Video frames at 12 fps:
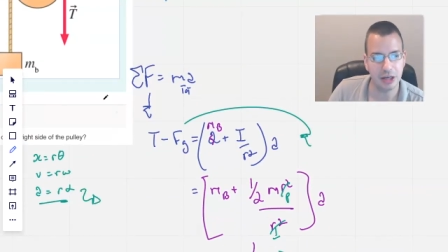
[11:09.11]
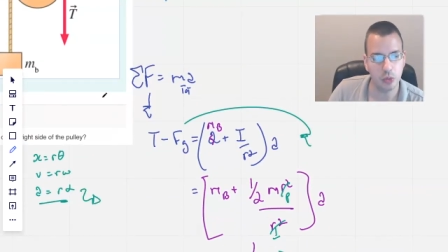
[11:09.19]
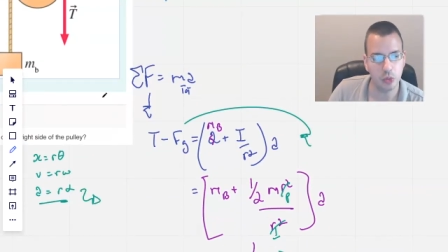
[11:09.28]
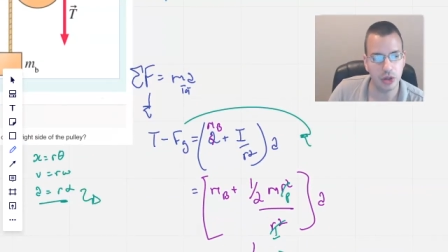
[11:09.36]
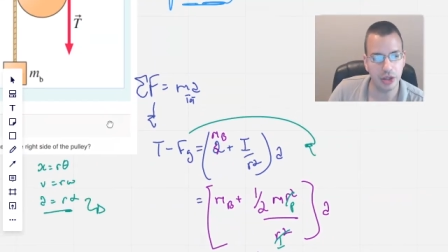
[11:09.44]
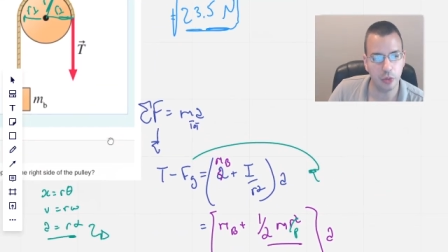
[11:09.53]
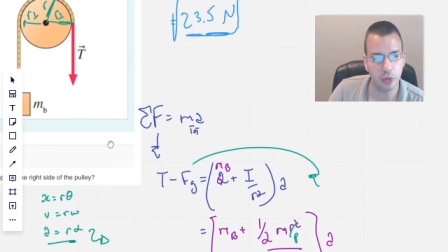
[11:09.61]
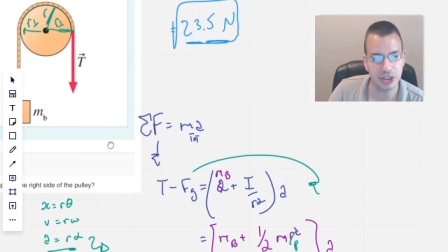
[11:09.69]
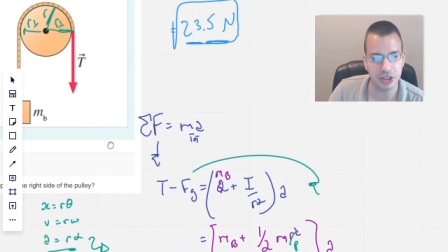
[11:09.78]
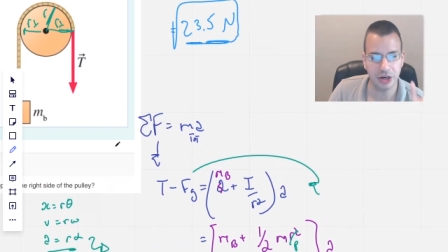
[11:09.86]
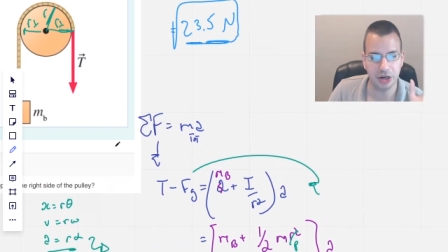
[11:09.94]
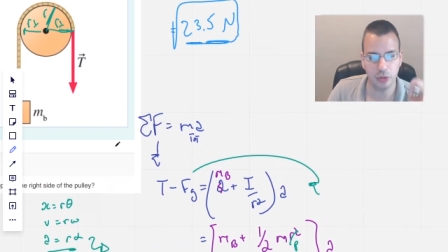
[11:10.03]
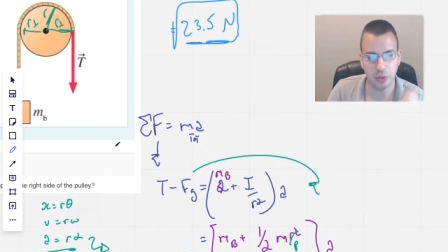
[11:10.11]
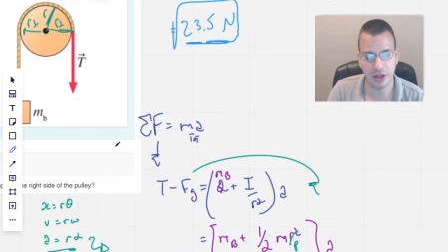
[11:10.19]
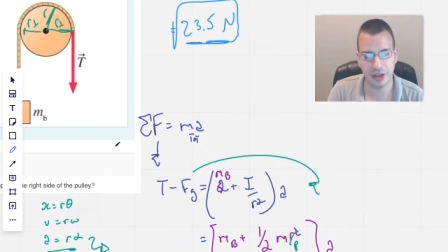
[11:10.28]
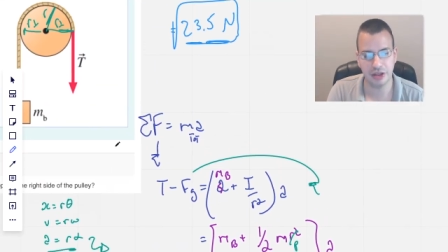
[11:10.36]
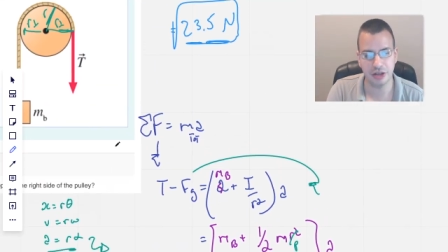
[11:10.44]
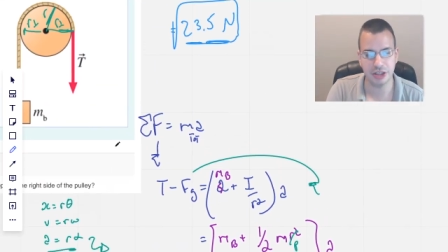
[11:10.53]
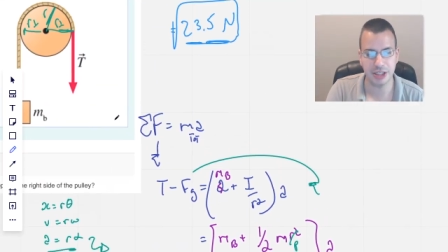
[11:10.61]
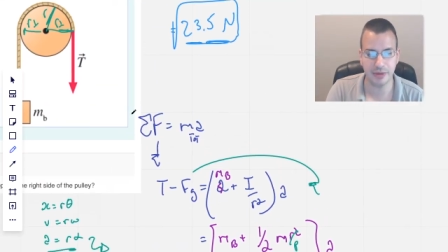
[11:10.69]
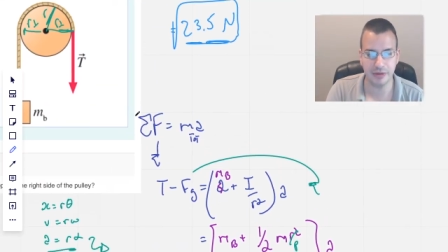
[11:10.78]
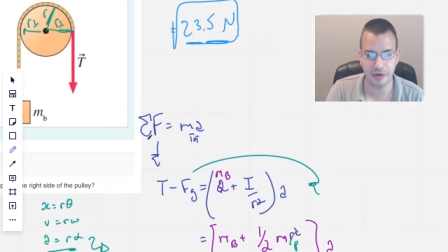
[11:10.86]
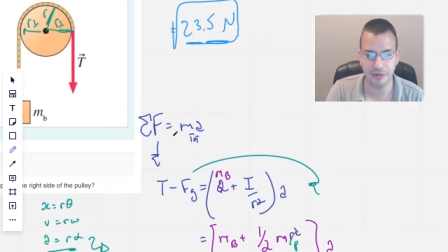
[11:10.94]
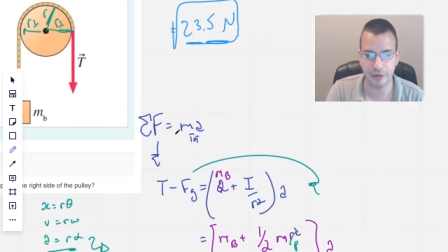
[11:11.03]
we, we started with sum of all